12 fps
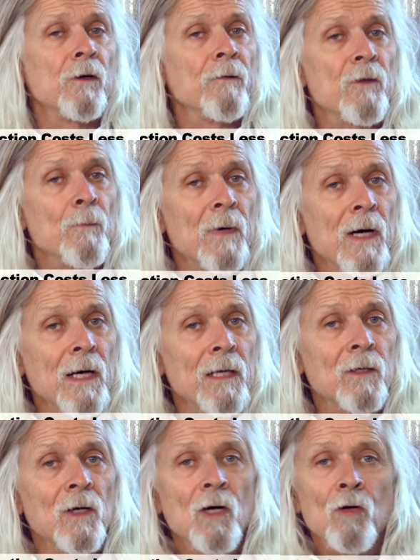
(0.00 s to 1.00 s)
of the mind,
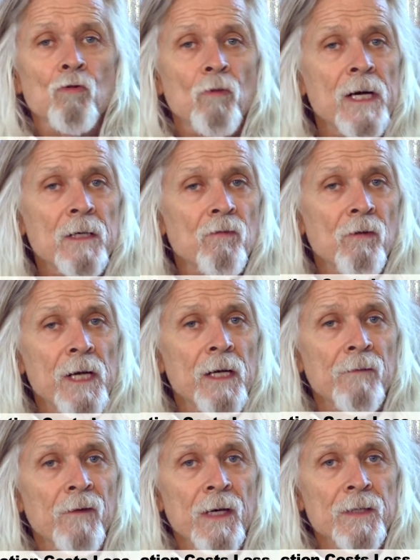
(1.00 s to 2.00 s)
great
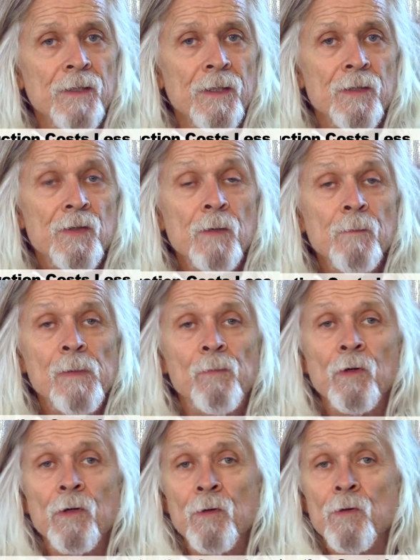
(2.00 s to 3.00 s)
creative ideas can be
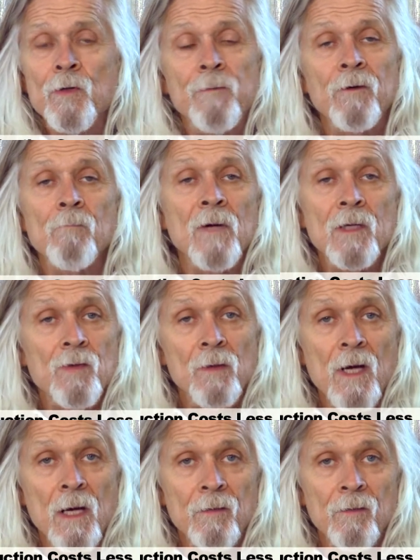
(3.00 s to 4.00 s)
produced for much
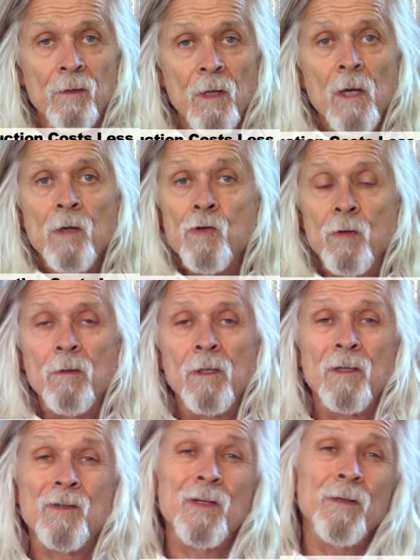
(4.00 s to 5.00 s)
less. Shooting
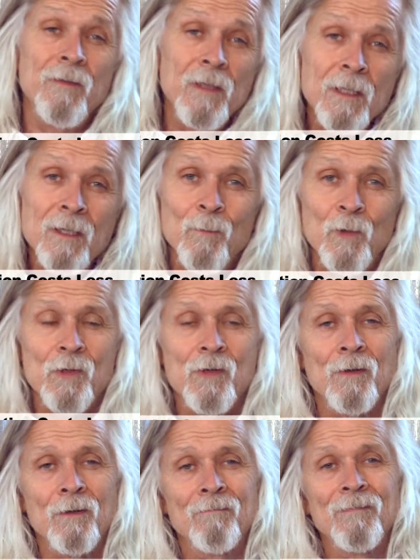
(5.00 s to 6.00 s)
a TV
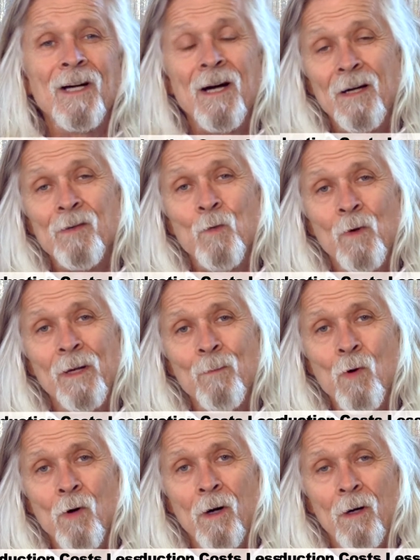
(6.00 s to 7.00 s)
commercial costs way
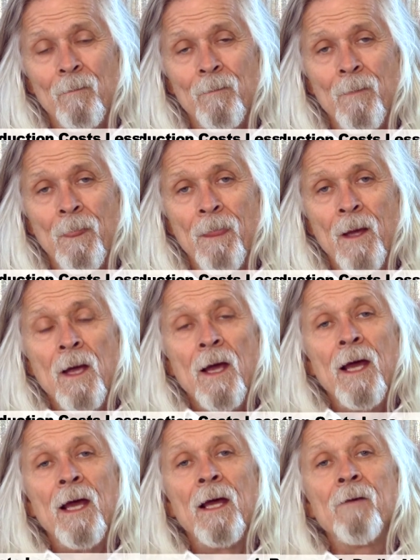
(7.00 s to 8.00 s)
more.
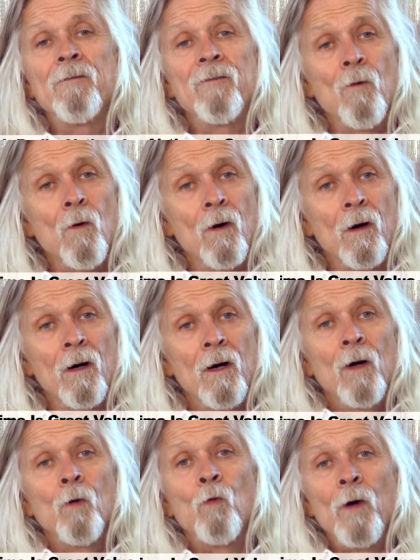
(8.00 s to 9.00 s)
And 4,
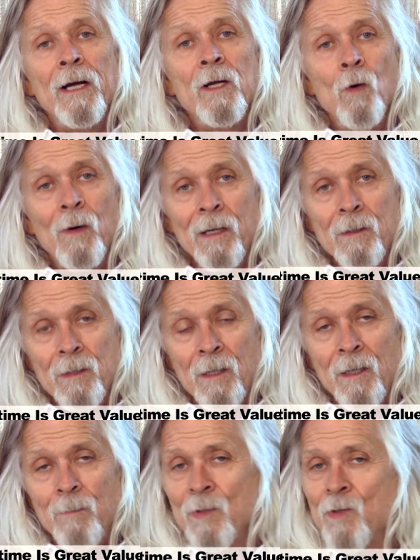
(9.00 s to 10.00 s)
radio
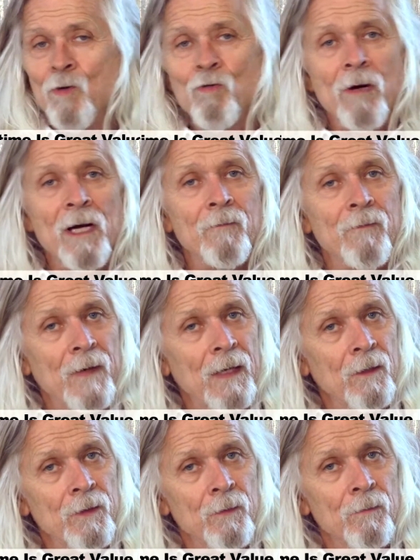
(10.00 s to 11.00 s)
airtime is great
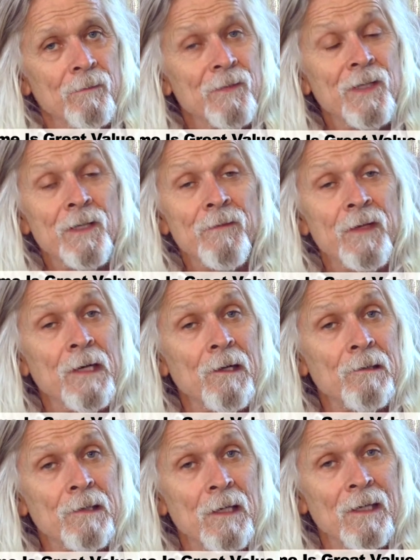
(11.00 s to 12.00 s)
value. TV
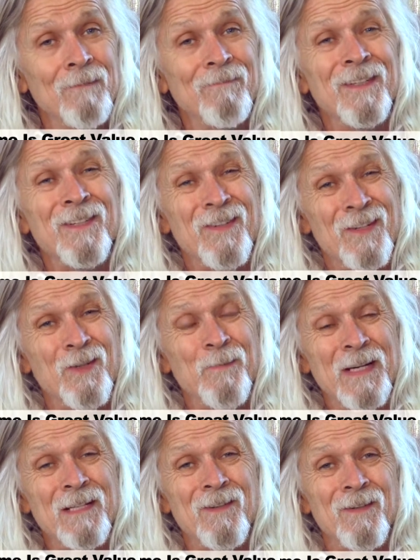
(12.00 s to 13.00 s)
airtime is
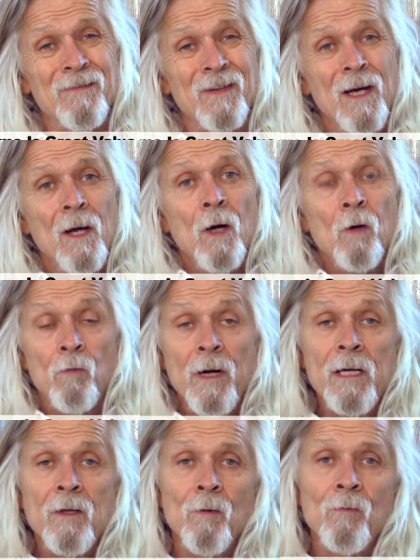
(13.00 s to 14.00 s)
expensive.
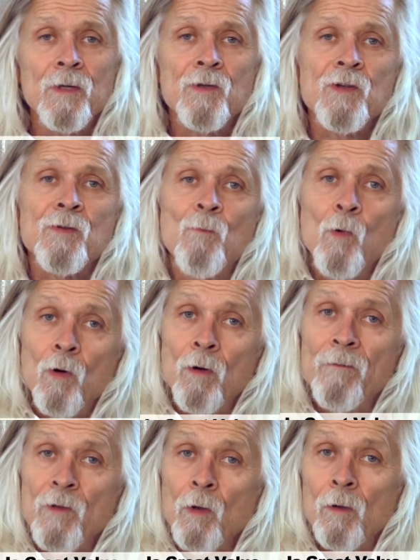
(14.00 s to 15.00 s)
Radio reaches more
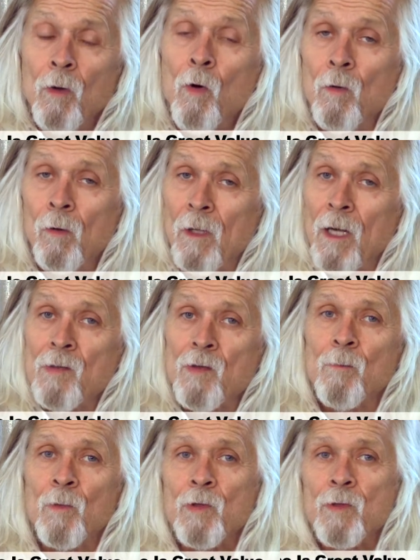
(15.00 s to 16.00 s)
of your local
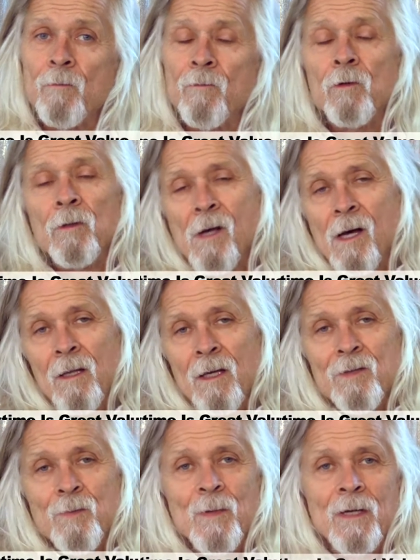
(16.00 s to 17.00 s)
customers for a lot
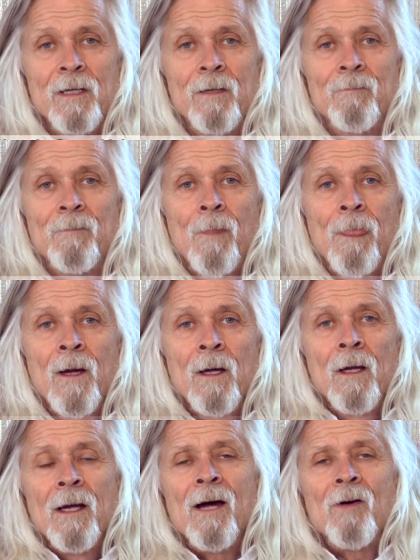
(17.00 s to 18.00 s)
less money.
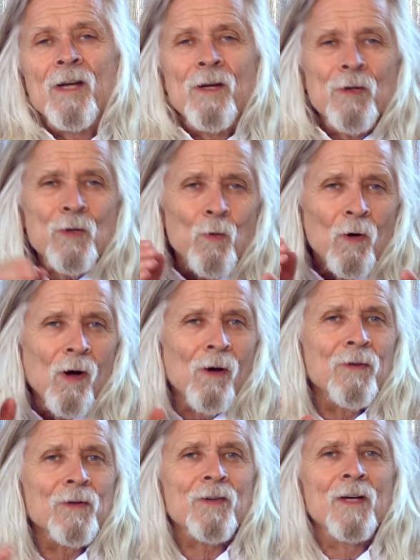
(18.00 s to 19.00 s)
Now here's where all
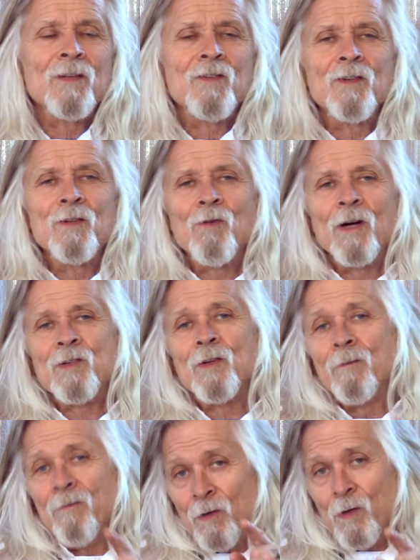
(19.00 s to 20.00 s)
this gets
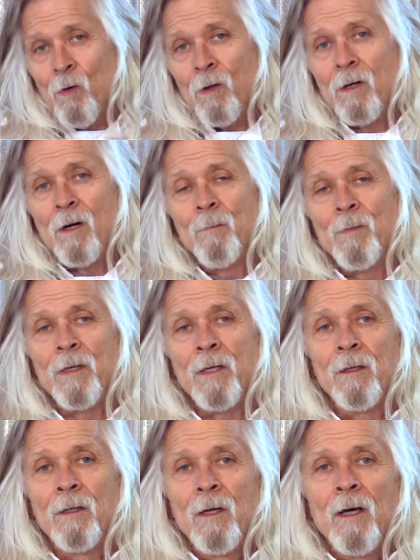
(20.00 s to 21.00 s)
interesting for your company.
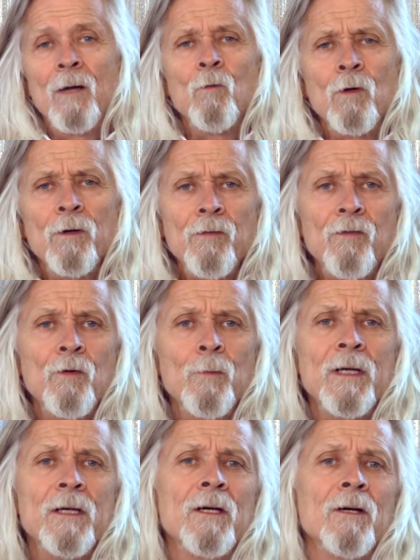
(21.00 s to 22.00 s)
And we're
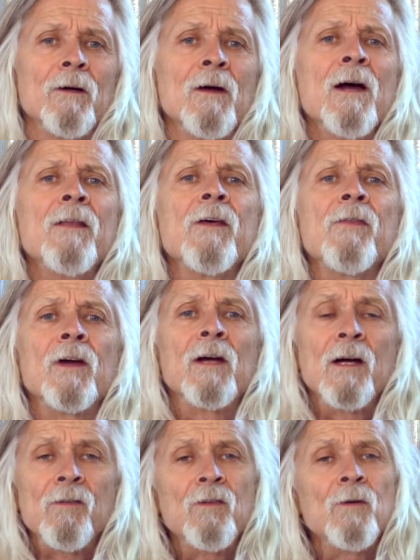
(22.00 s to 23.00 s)
assuming here that the
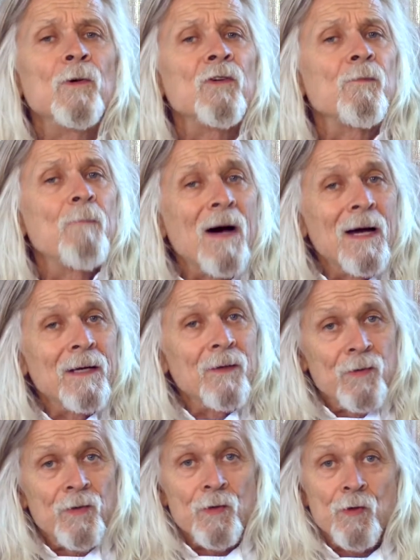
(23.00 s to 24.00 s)
customer's buying
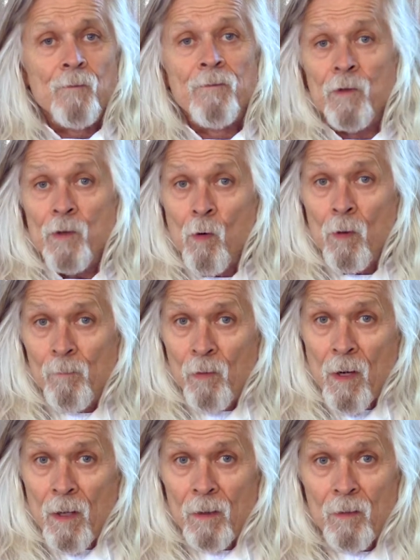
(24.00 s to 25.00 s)
decision for your
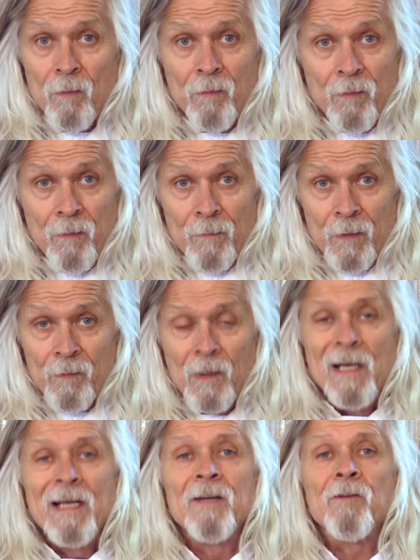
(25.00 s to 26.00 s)
product or service
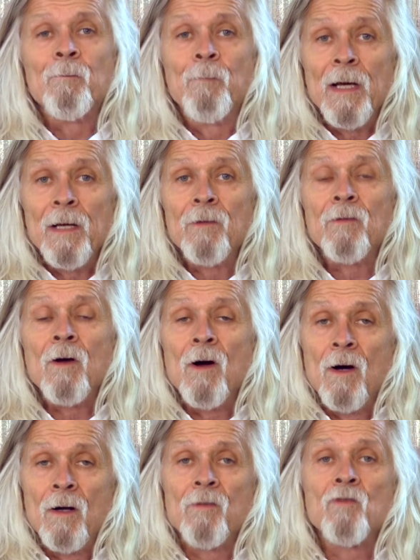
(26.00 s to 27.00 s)
is based
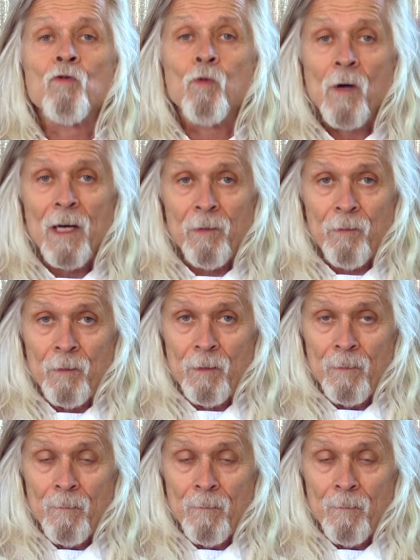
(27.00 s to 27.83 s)
on trust.